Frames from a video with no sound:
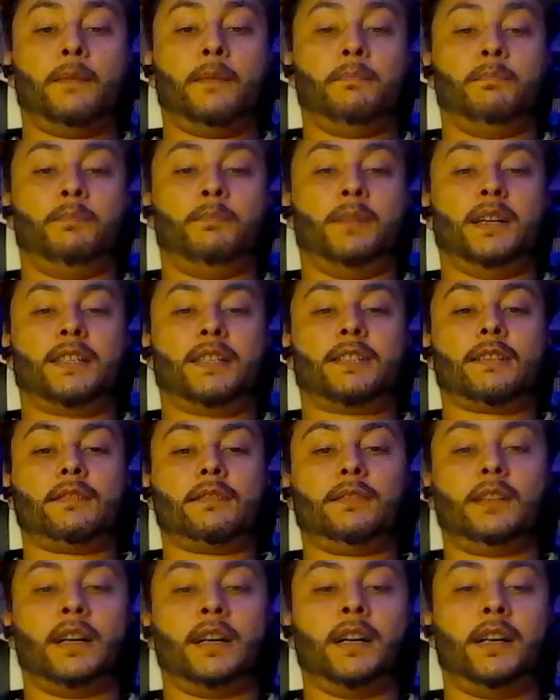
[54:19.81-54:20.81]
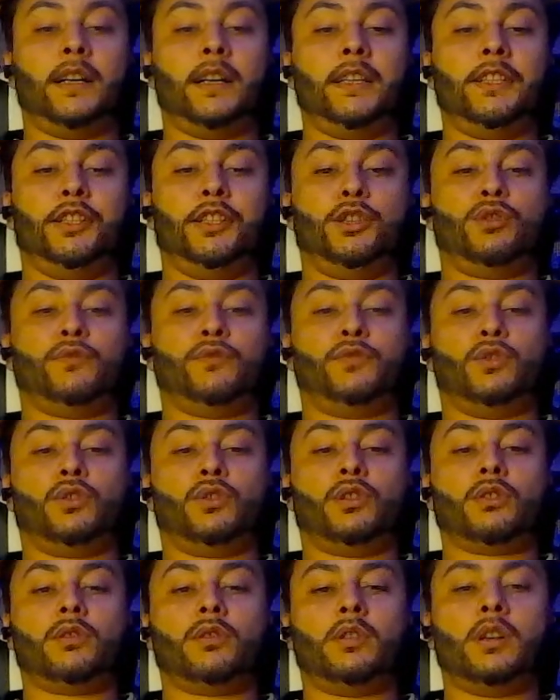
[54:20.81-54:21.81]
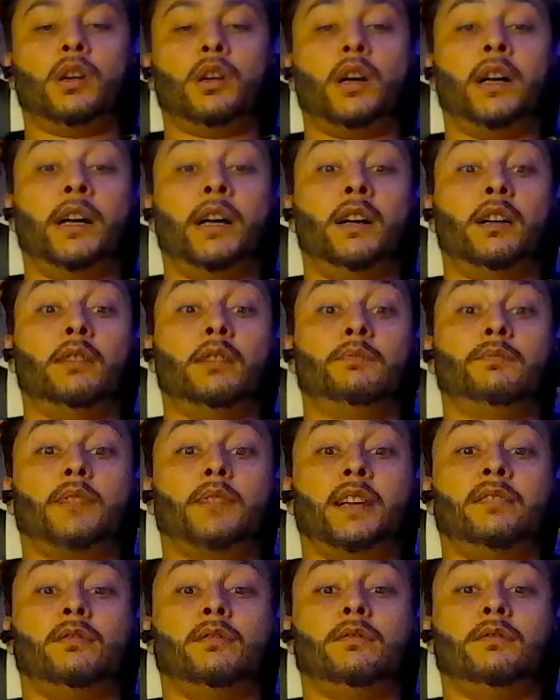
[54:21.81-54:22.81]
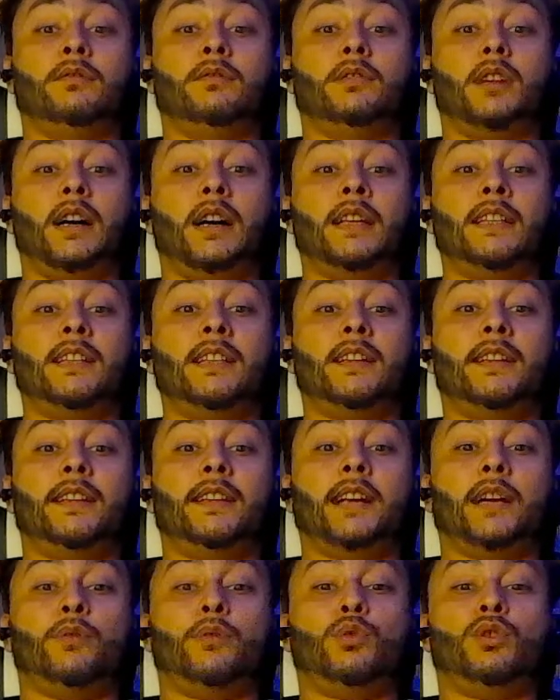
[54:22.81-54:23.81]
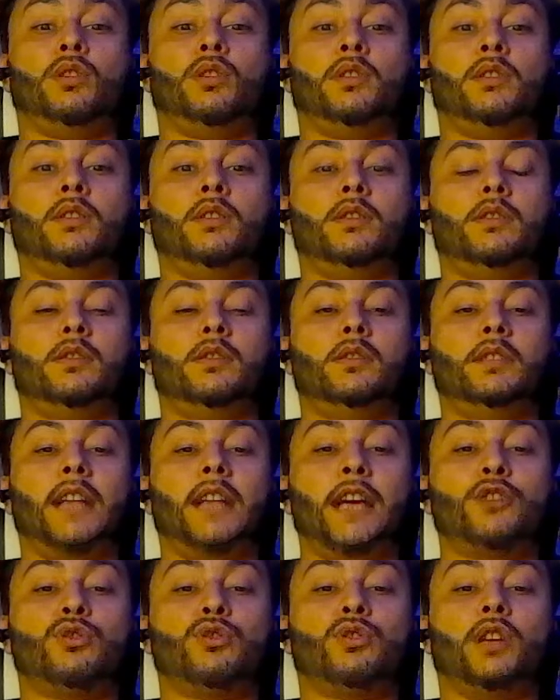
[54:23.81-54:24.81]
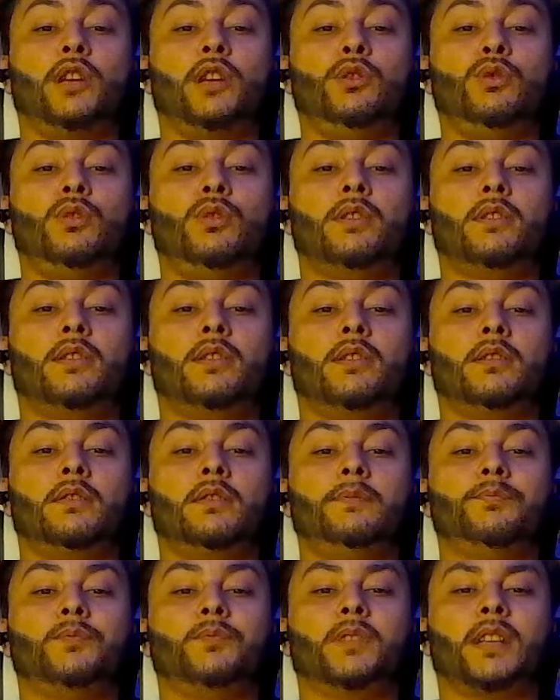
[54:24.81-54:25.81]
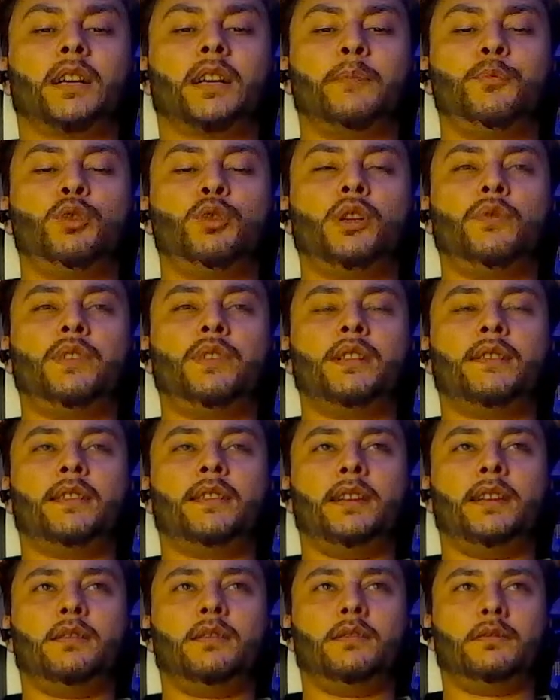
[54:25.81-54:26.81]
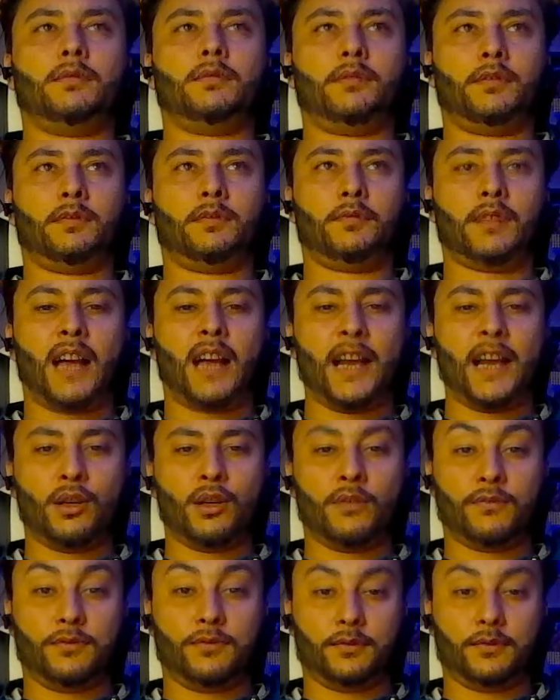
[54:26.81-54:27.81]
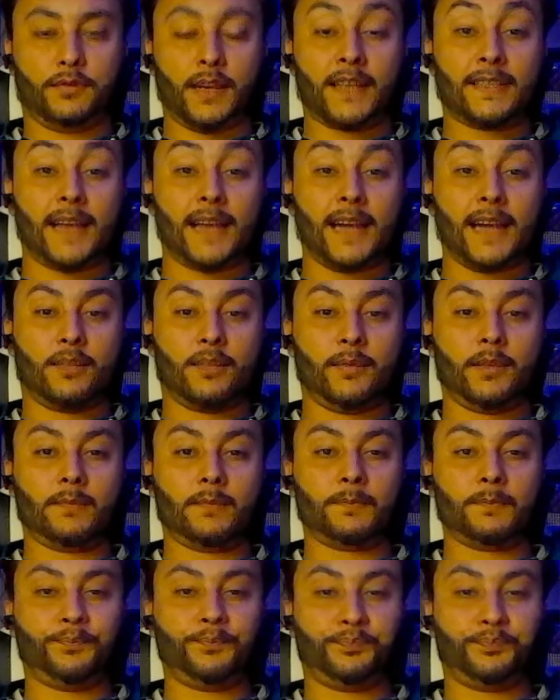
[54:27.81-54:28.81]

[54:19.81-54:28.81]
But I need to focus on it. And another thing I would like to tell you is the computer vision thing kind of excites me.